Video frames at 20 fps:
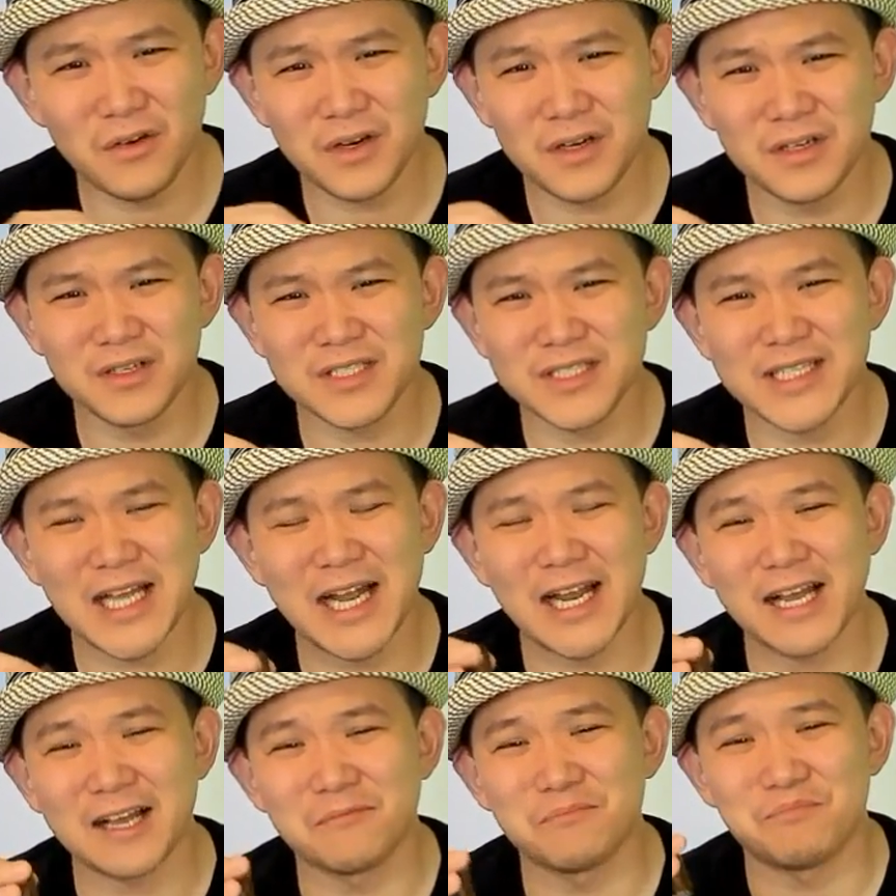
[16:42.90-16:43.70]
It's
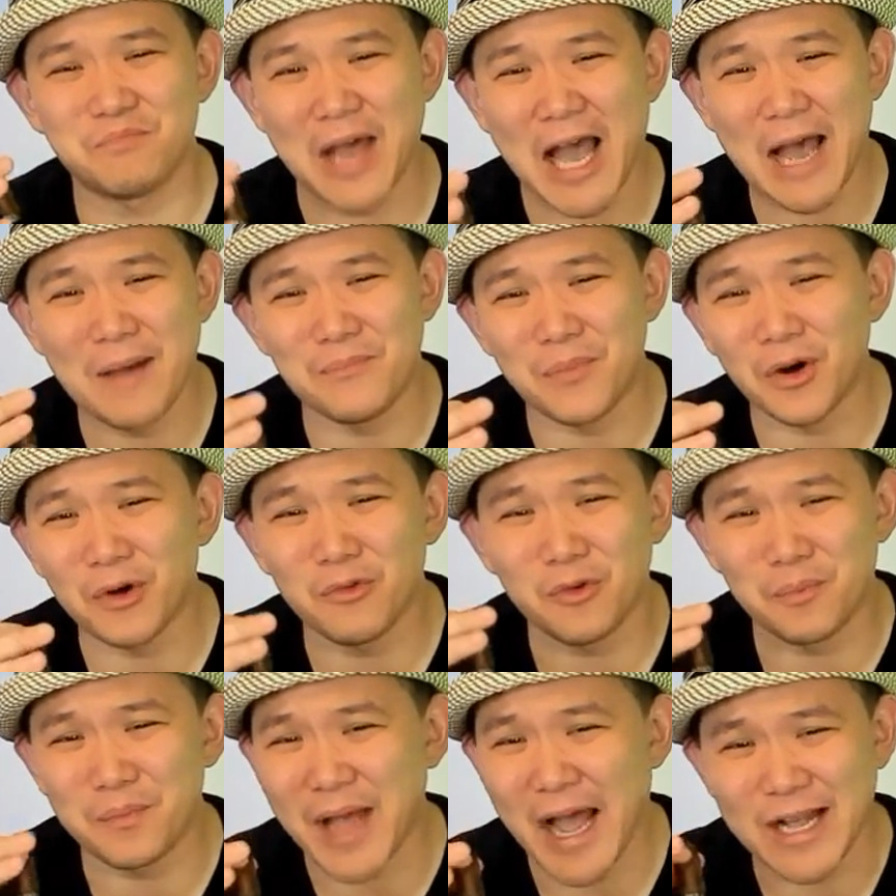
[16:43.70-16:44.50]
not like a bad burn
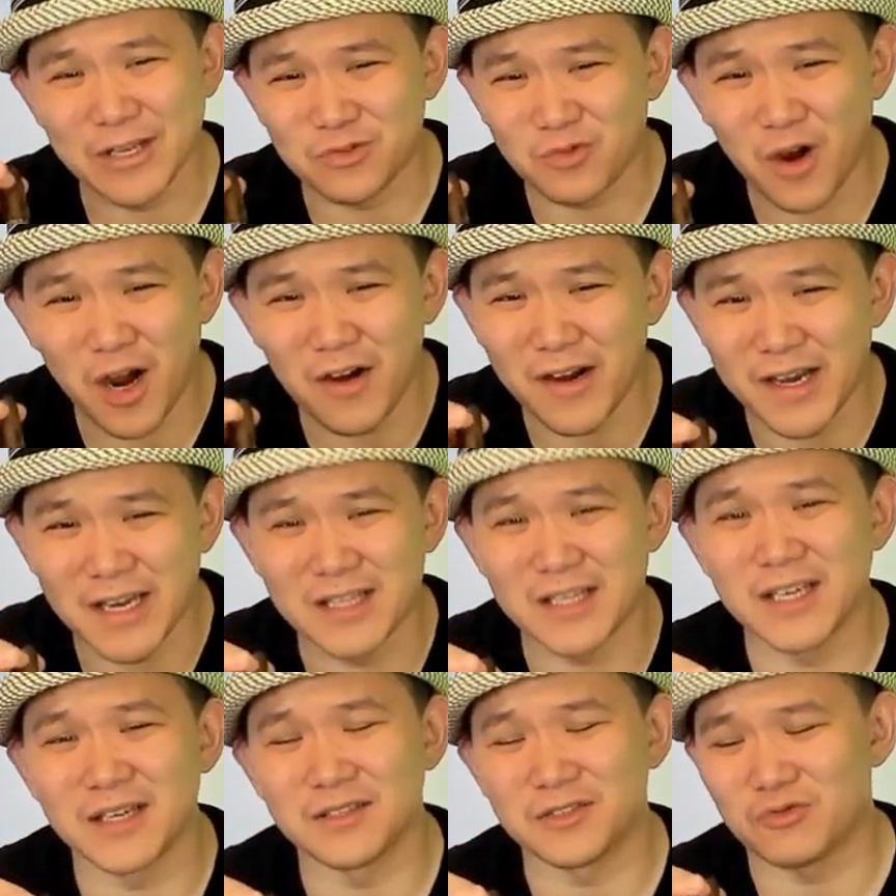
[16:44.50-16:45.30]
or bad draw or
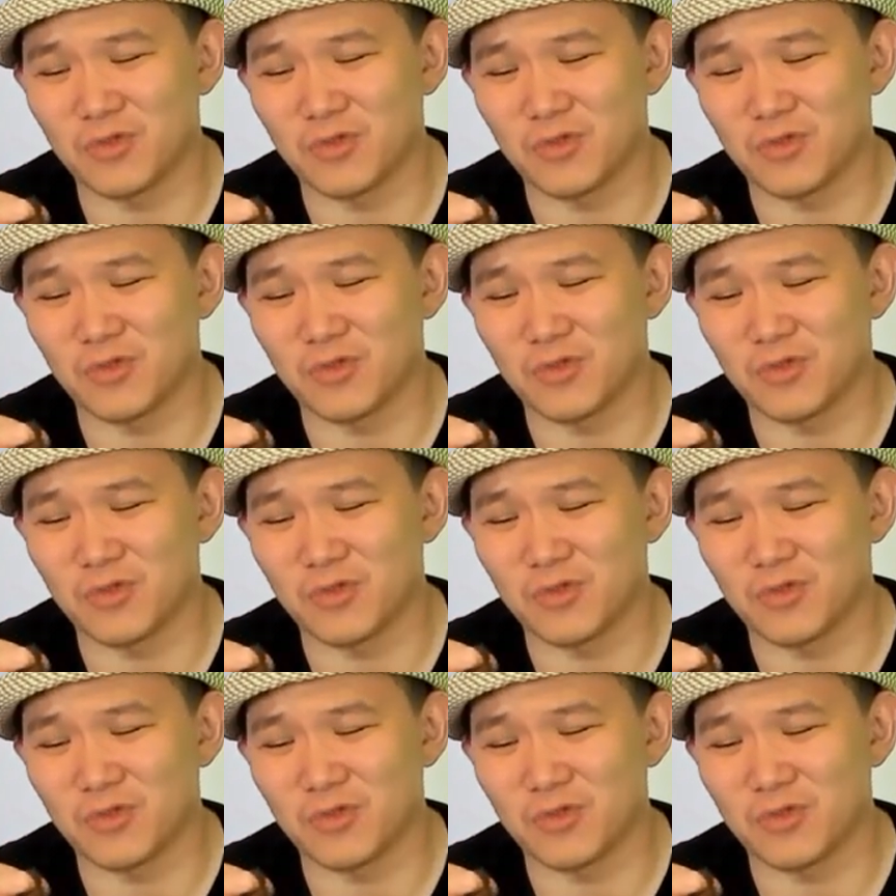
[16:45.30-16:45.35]
anything.